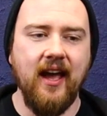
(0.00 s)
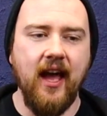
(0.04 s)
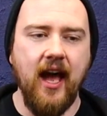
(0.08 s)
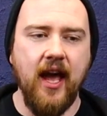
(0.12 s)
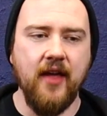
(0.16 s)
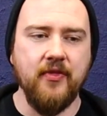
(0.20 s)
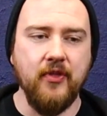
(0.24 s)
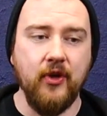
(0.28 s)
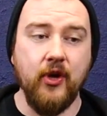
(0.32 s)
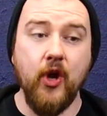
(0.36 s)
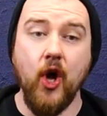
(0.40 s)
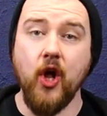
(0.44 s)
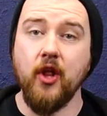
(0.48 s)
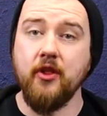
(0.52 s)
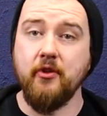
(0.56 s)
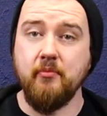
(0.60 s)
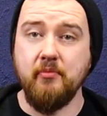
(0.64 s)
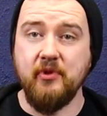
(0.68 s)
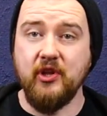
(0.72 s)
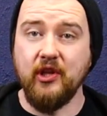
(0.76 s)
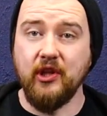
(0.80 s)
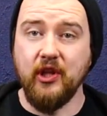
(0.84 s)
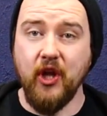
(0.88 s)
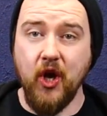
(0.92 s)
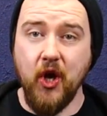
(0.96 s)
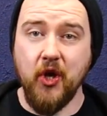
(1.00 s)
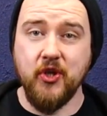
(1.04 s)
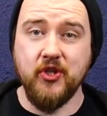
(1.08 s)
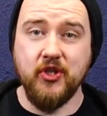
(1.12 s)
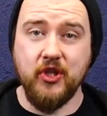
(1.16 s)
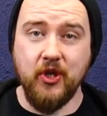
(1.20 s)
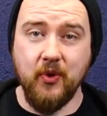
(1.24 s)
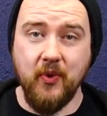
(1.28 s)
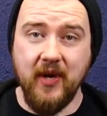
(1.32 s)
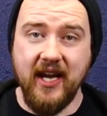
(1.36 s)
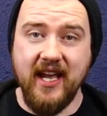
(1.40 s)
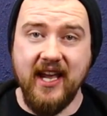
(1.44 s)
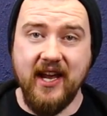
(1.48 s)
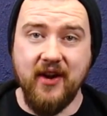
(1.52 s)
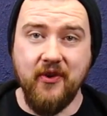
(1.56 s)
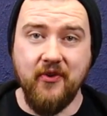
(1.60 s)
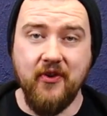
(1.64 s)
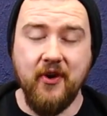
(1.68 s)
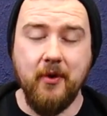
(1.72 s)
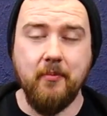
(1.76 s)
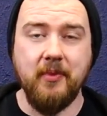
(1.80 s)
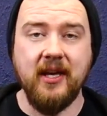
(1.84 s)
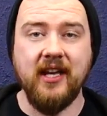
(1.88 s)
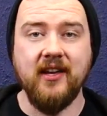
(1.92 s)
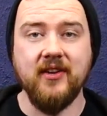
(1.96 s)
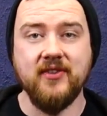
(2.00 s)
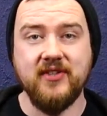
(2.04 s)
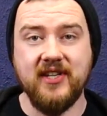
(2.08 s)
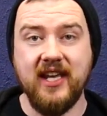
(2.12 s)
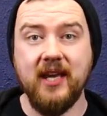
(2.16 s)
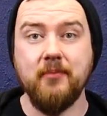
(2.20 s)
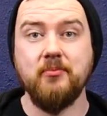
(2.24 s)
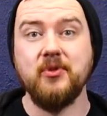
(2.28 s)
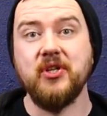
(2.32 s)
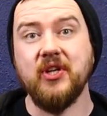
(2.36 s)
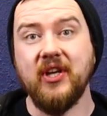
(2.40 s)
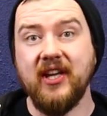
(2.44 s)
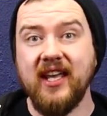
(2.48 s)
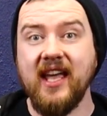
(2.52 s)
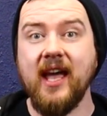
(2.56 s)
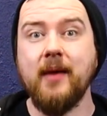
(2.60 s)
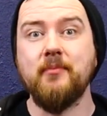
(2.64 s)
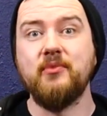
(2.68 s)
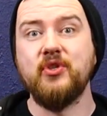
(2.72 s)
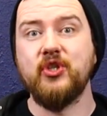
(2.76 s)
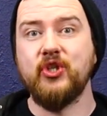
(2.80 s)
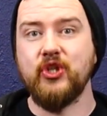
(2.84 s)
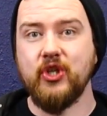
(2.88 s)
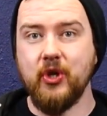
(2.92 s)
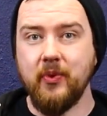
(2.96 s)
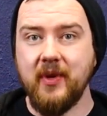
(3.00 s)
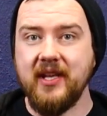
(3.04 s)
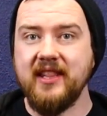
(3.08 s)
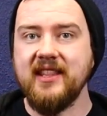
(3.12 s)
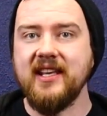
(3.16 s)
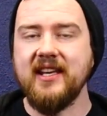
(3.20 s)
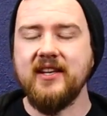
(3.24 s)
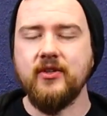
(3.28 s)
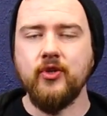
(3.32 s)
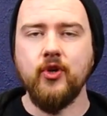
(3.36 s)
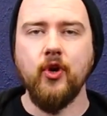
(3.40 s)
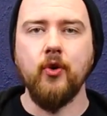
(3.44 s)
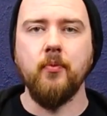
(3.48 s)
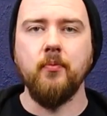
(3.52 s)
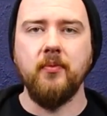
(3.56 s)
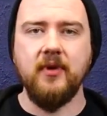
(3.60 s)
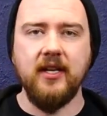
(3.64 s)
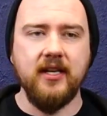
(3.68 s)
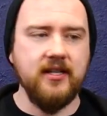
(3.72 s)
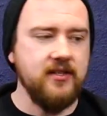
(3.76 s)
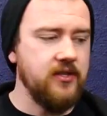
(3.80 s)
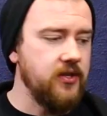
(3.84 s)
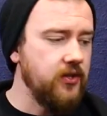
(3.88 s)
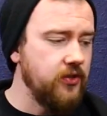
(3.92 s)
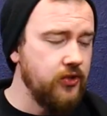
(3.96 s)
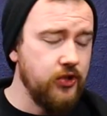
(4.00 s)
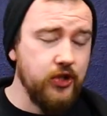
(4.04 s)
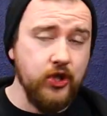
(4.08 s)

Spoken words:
And they call them the lawsuit era because Gibson kept suing these companies.